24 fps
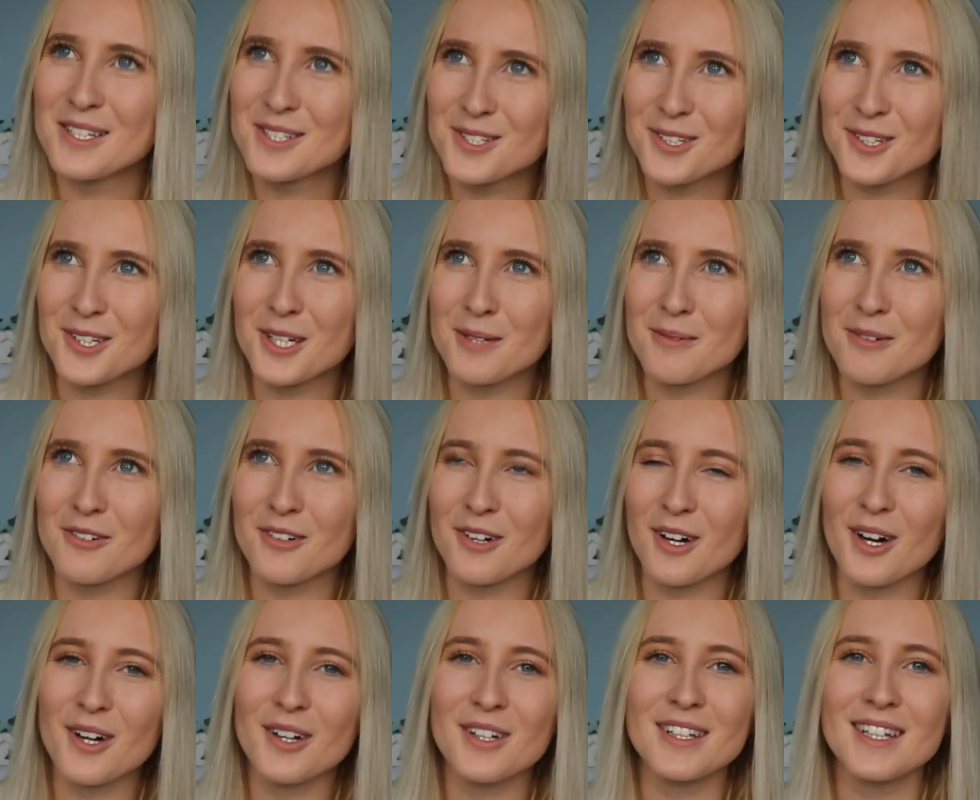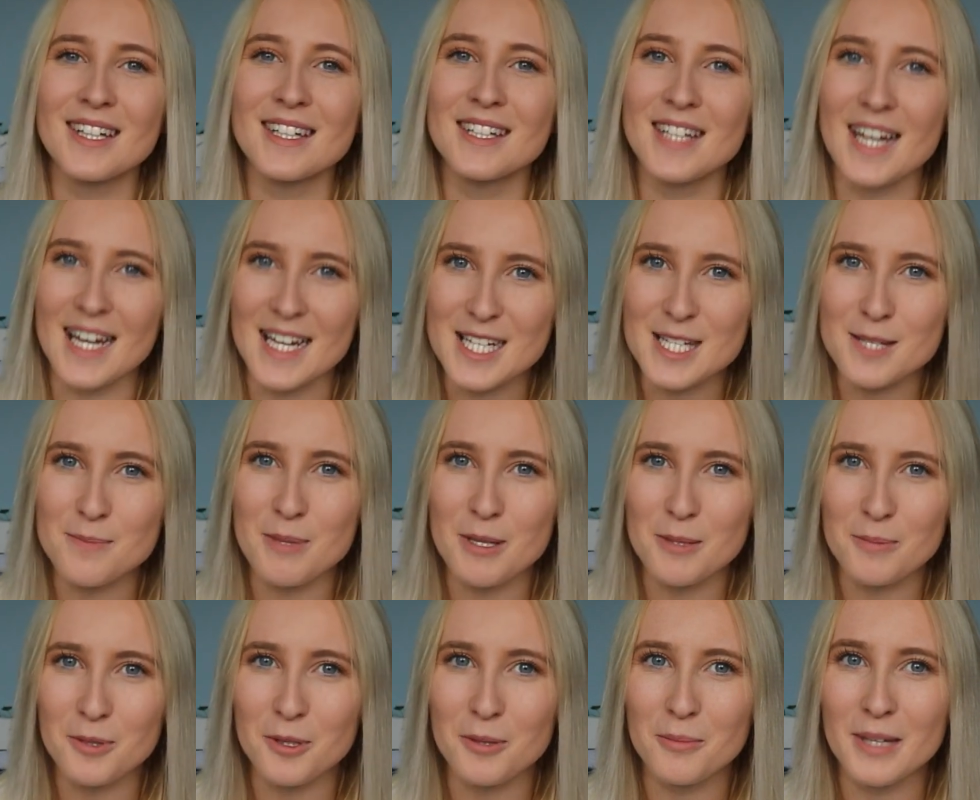Don't get me wrong, the nice
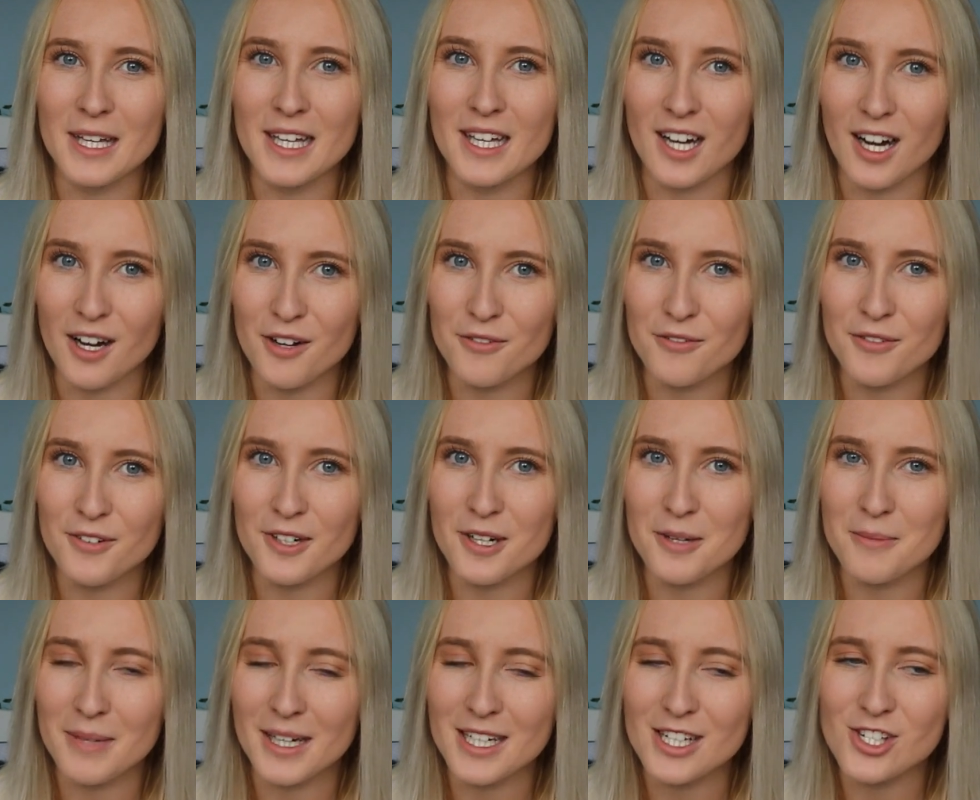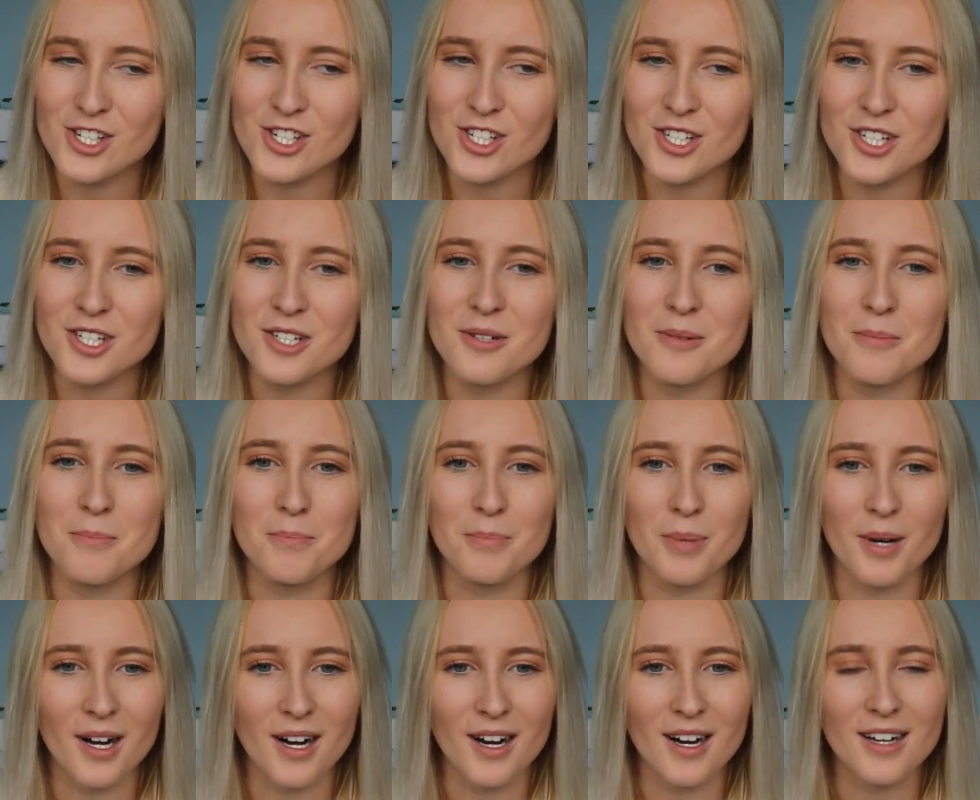people make up for it, mind you,
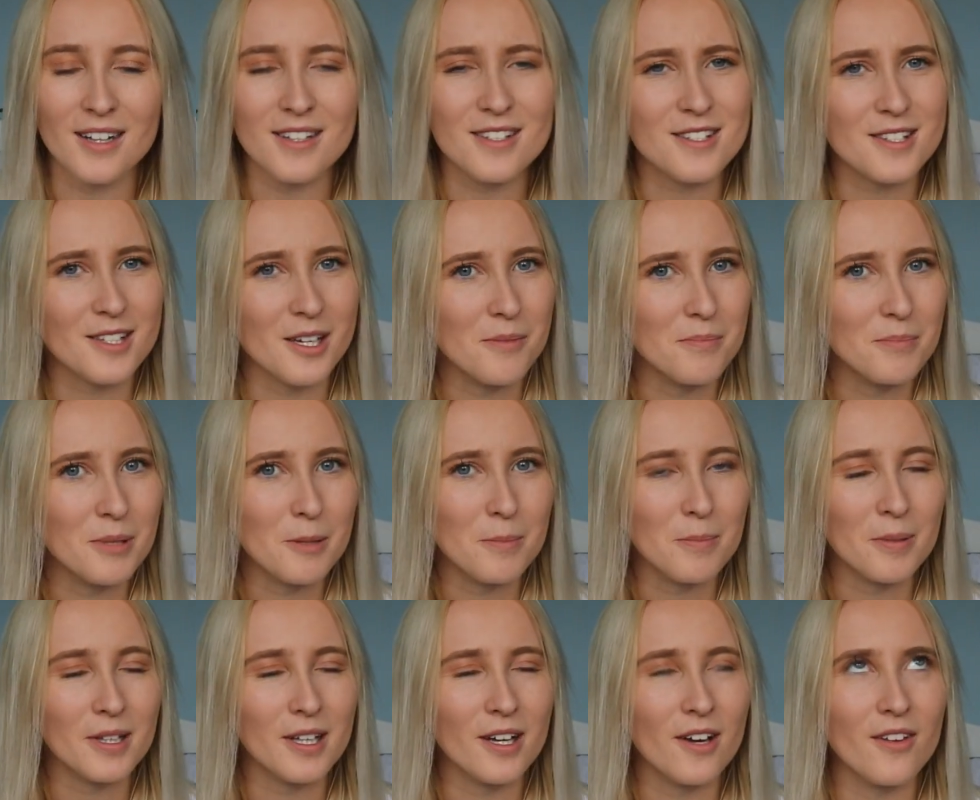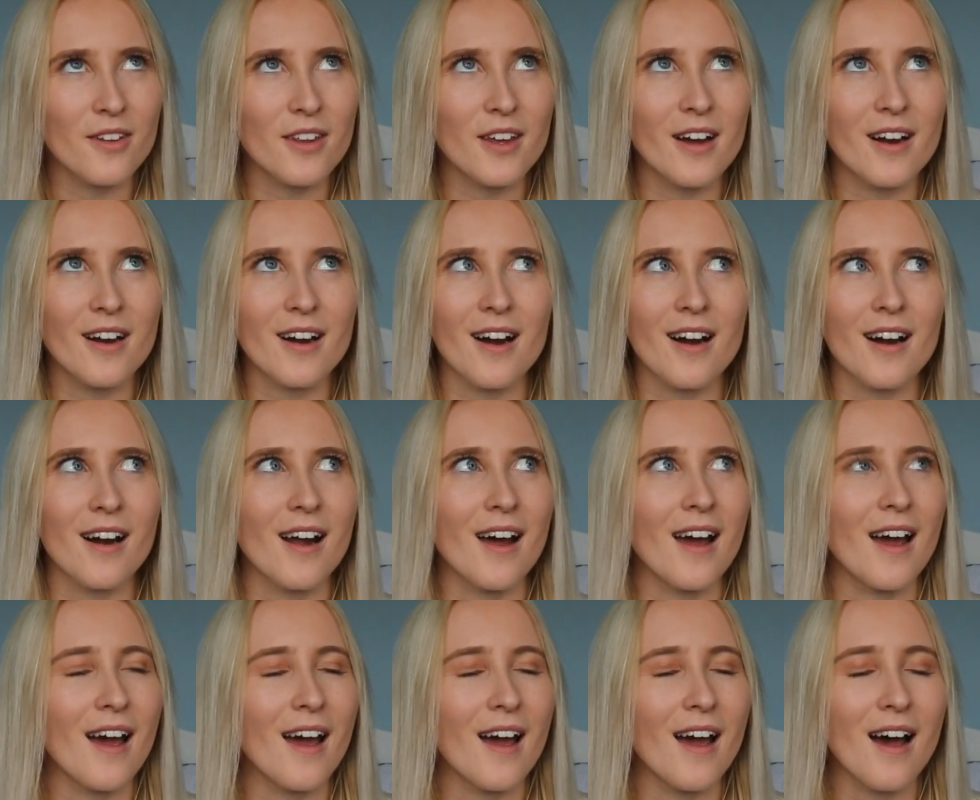but some people out there are
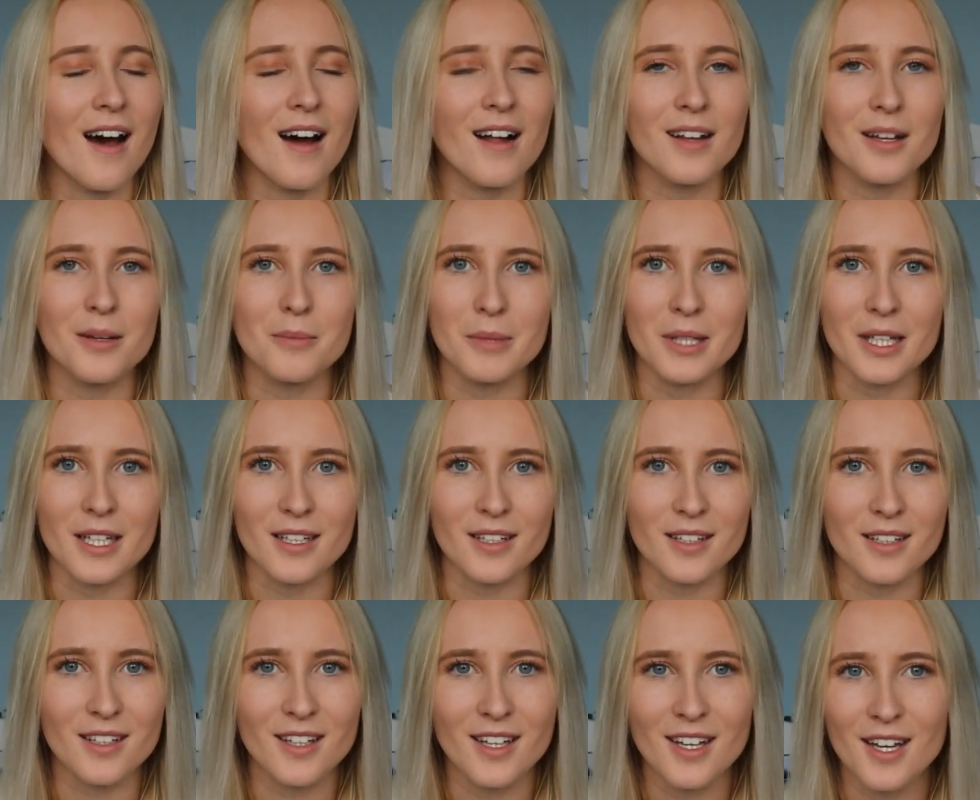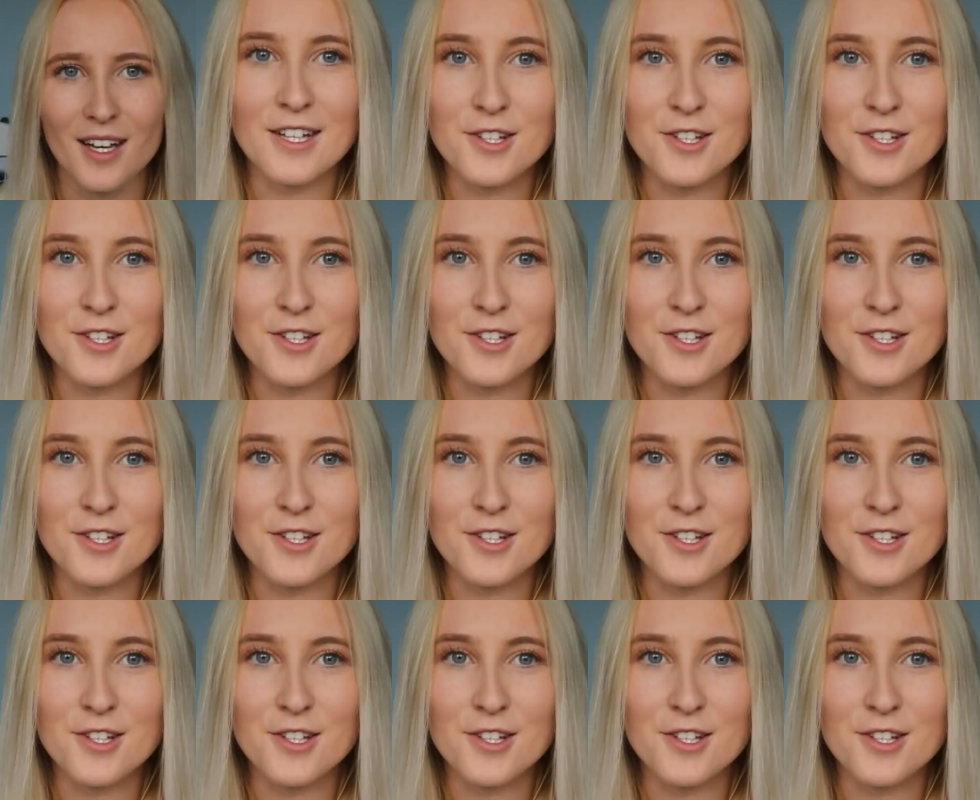hella mean.